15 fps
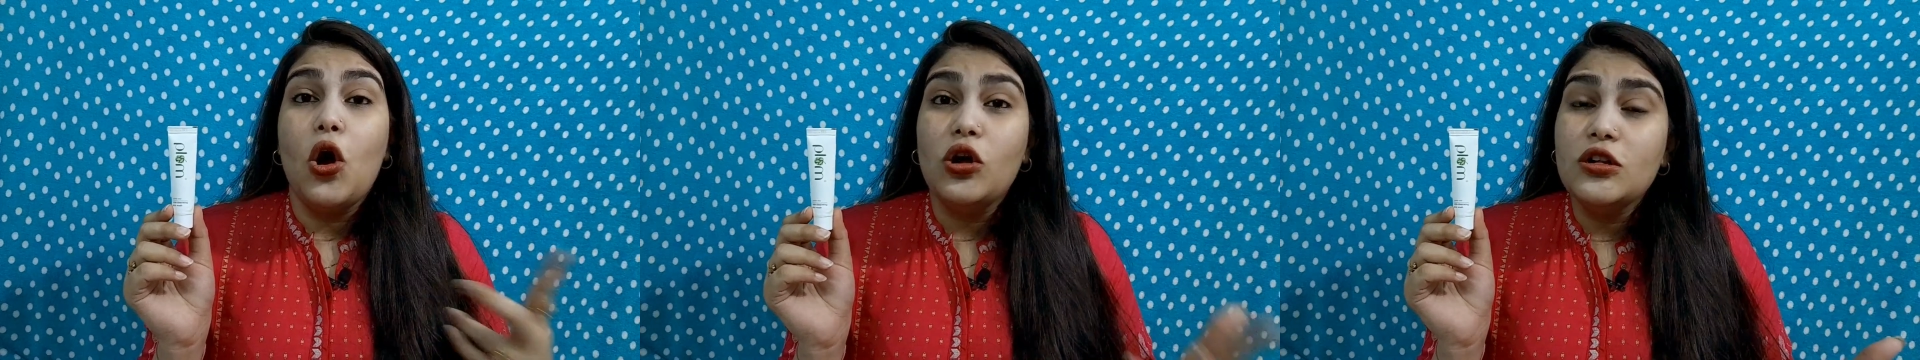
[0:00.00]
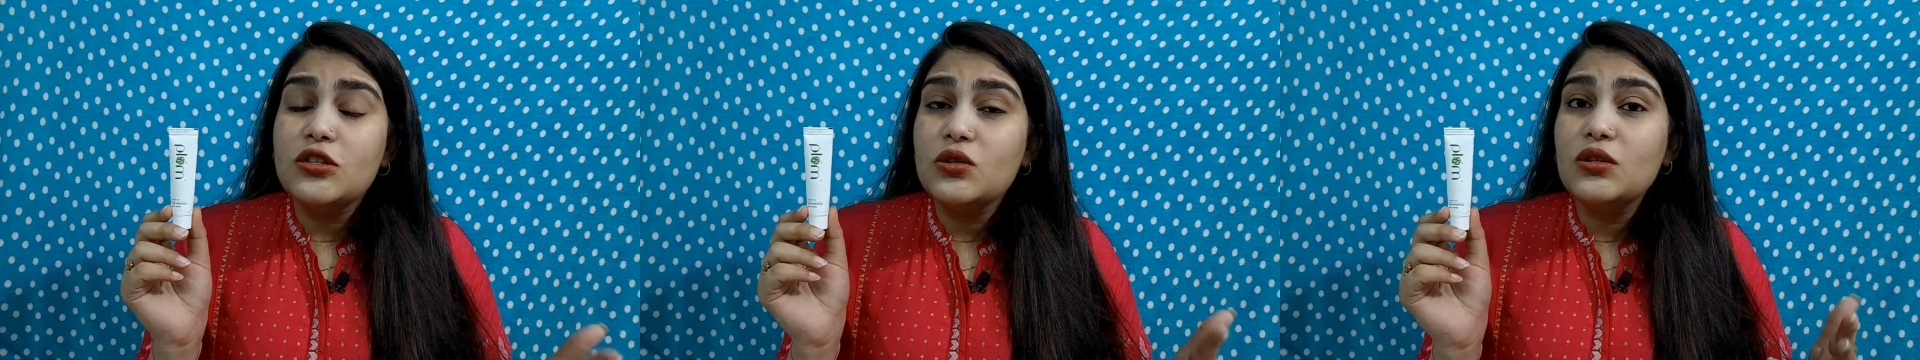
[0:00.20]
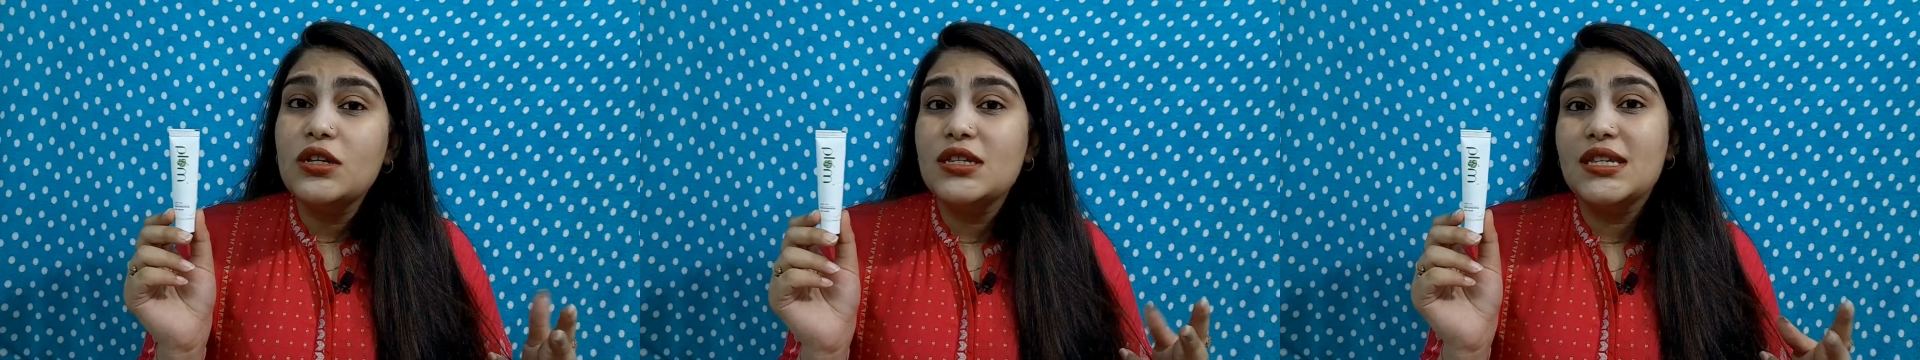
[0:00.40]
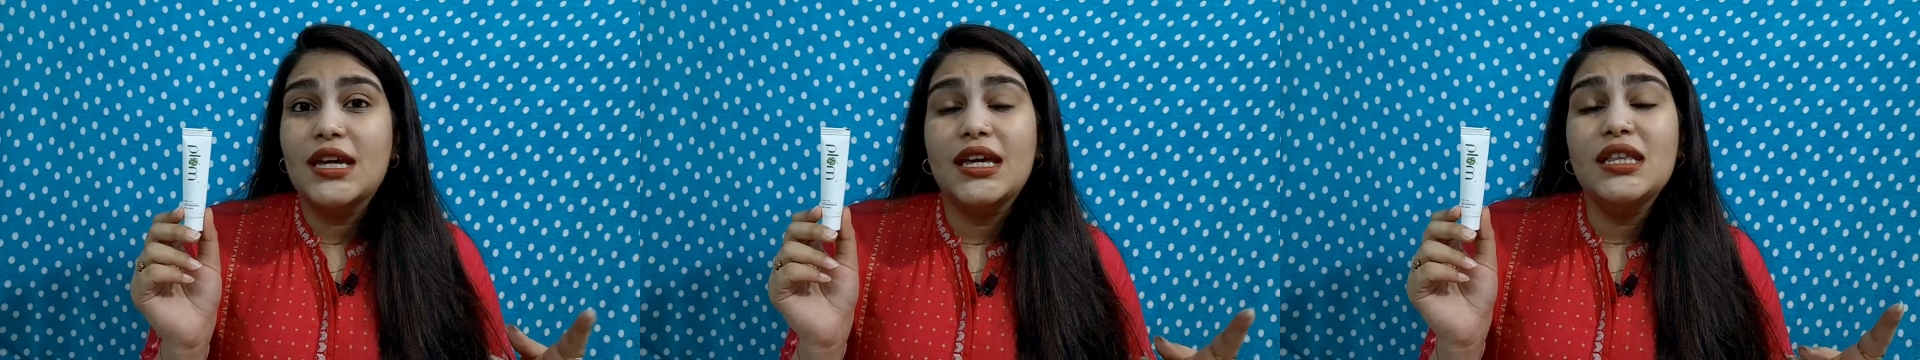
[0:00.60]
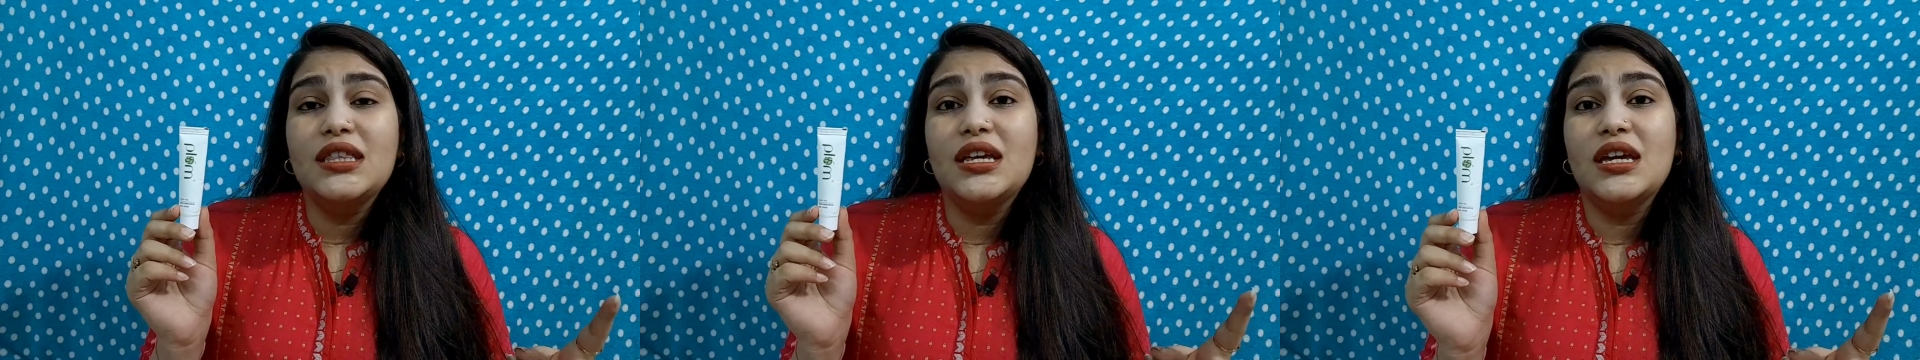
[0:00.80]
also the
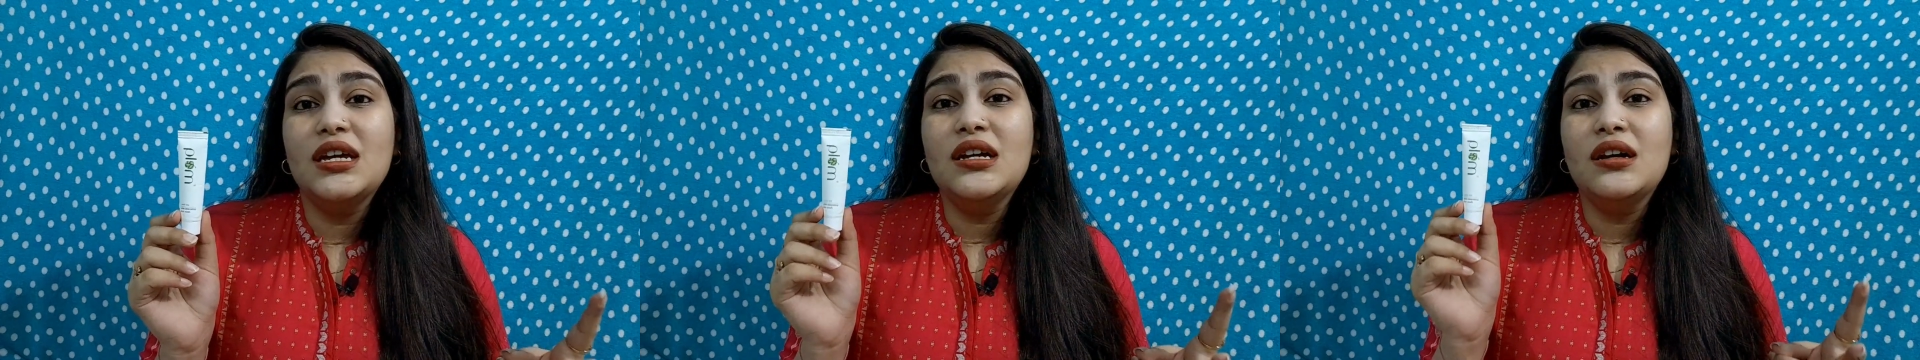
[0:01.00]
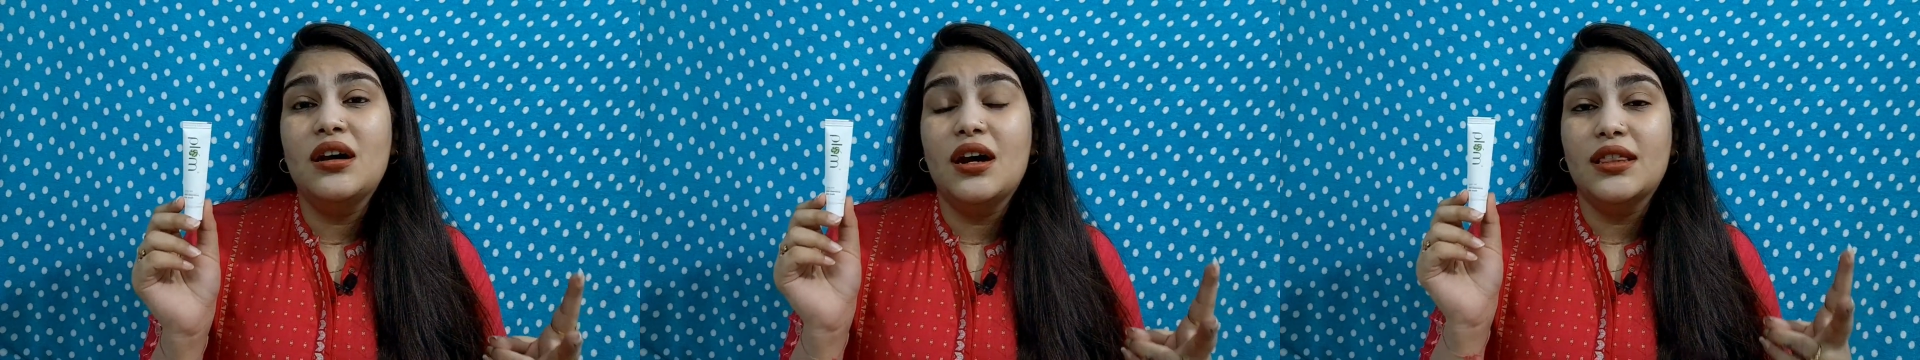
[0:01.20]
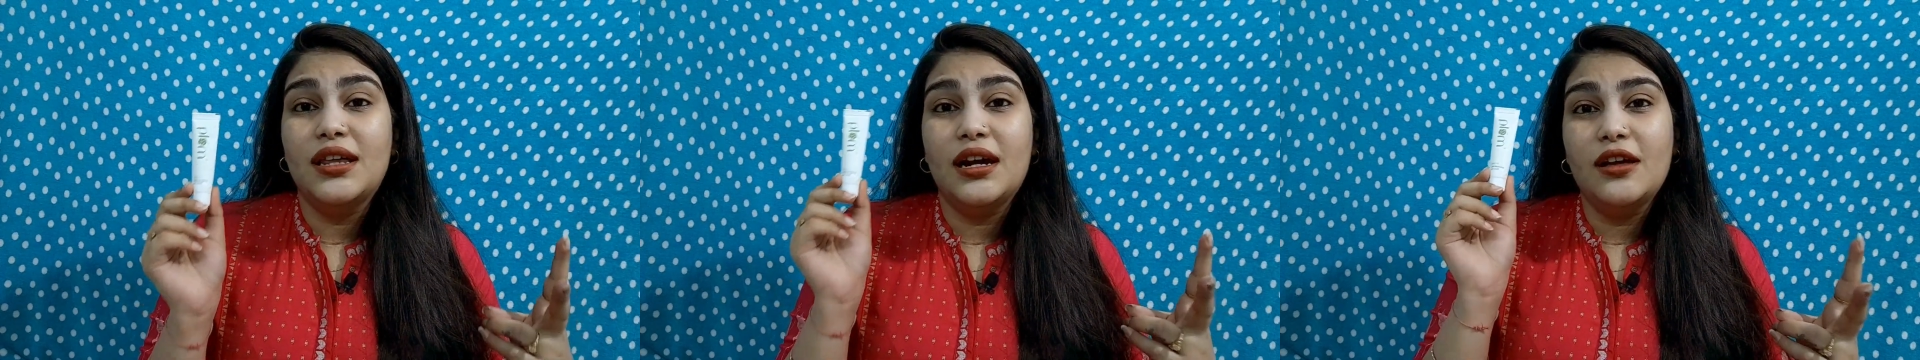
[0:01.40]
second thing uh,